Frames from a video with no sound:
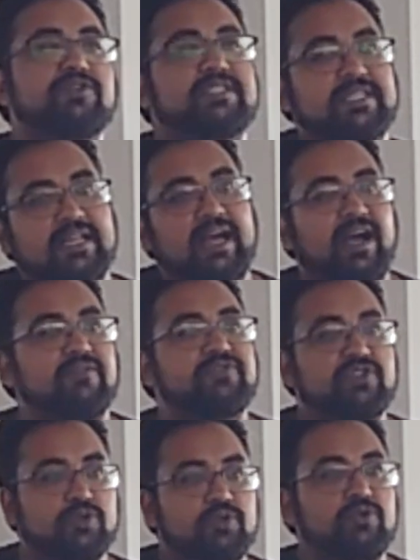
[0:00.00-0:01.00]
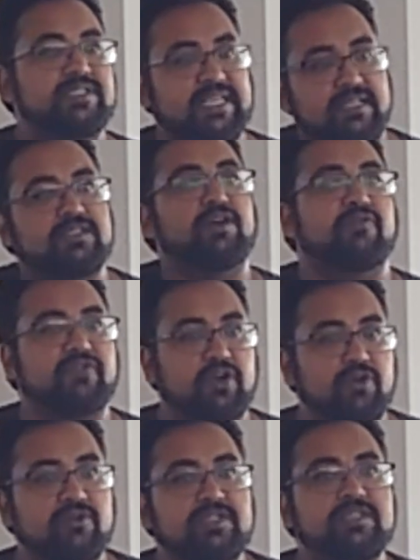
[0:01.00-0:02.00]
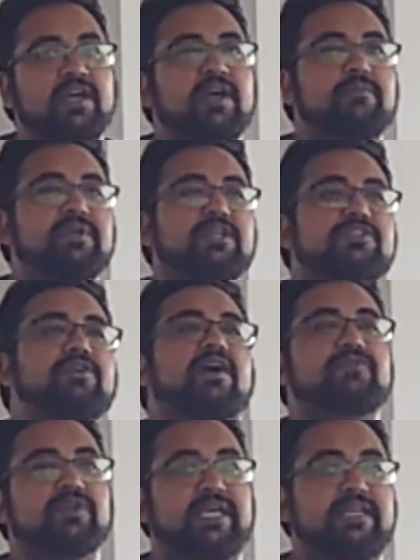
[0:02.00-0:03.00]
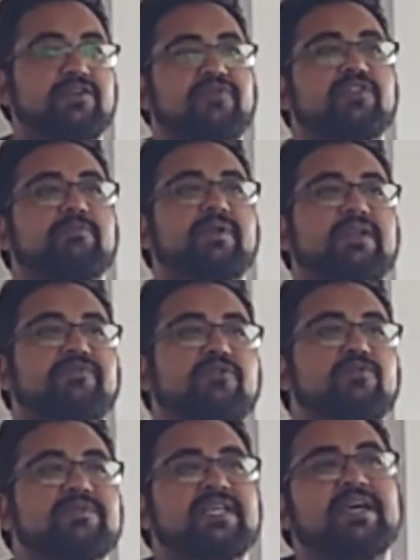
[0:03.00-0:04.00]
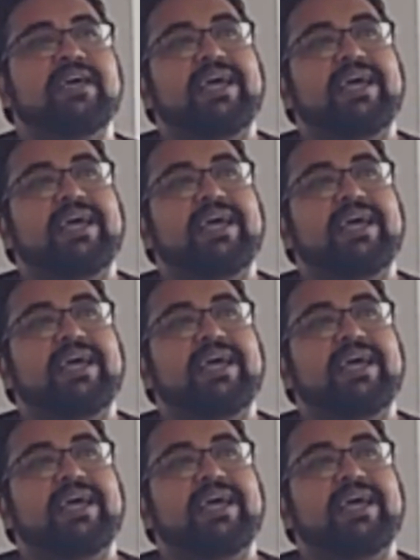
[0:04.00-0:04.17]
You still have two sets of codes because you have to cater for the platforms,